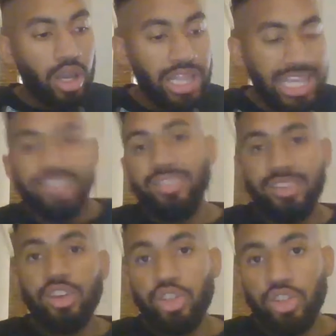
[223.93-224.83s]
an easy
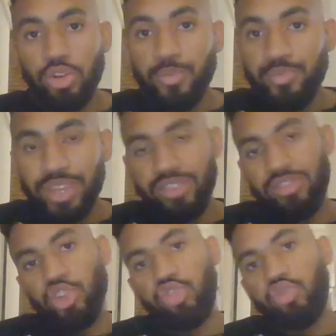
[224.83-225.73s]
thing you can do is
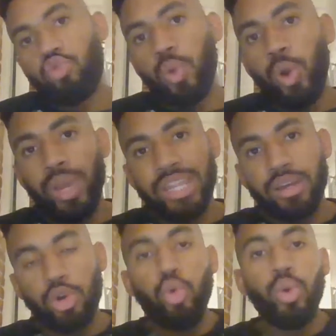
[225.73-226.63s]
to just throw in
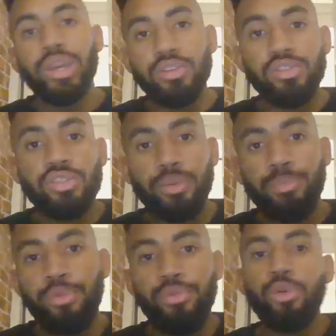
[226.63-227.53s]
a quiz
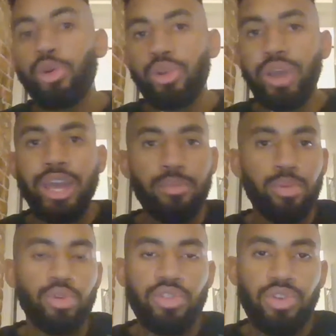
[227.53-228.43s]
before they're
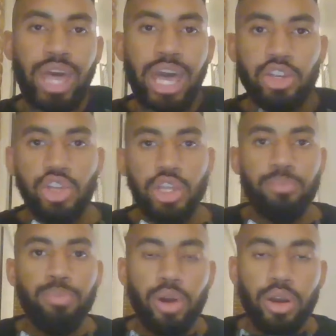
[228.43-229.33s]
able to actually
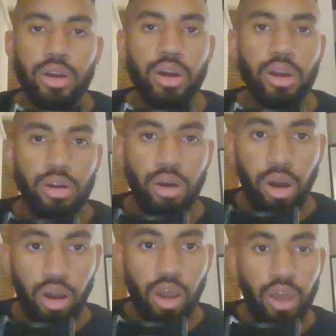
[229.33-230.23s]
book a
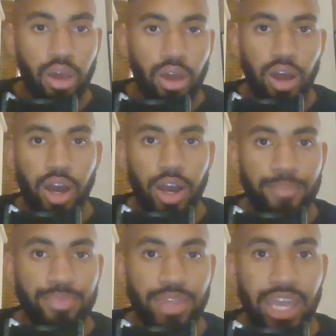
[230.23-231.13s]
call.
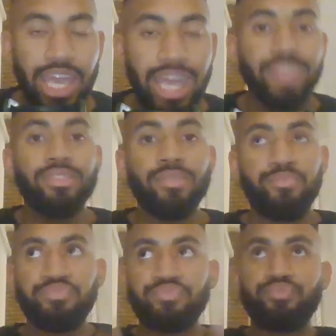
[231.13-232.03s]
And
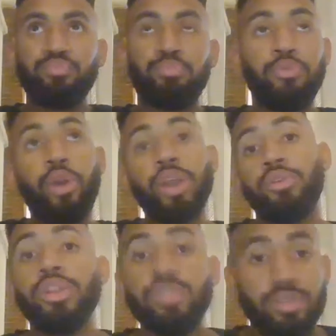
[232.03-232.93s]
before I
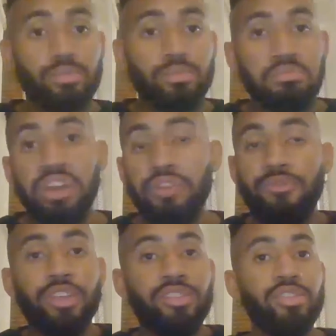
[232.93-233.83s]
do this,
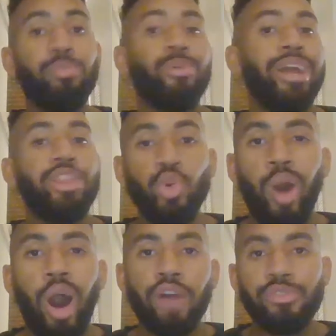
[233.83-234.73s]
if this is a brand
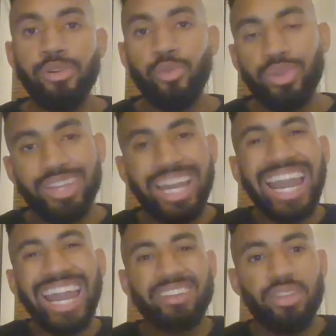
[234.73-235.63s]
new offer, one thing I
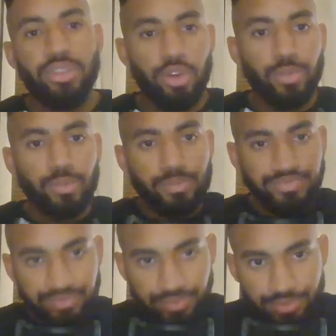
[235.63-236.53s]
like to do
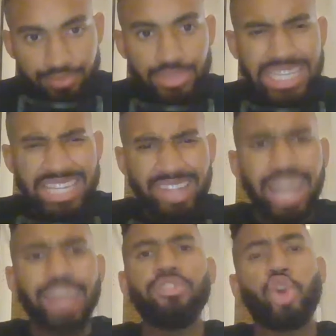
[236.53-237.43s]
is I
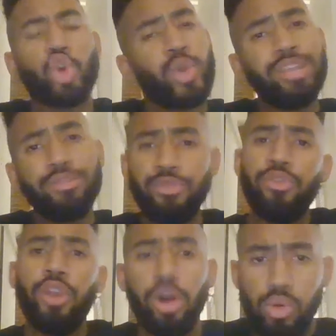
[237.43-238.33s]
like to create
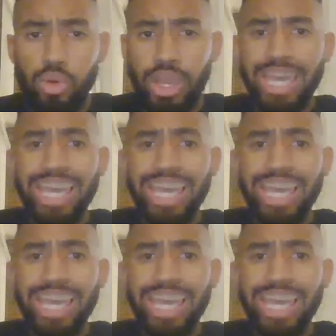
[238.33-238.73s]
flow